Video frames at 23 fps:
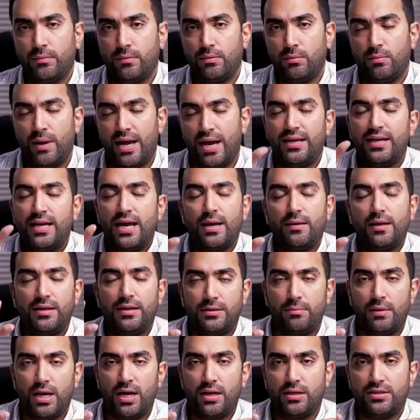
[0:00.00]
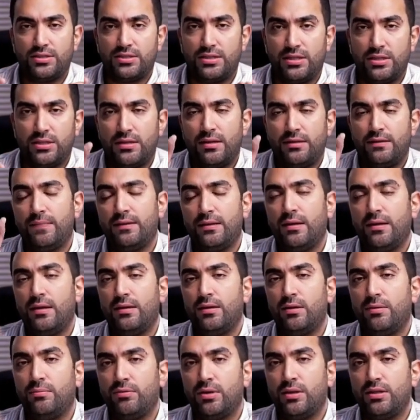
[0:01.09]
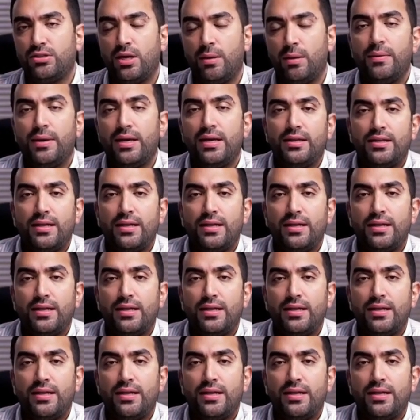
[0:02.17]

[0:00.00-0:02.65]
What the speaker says: Write down its policies, The first topic is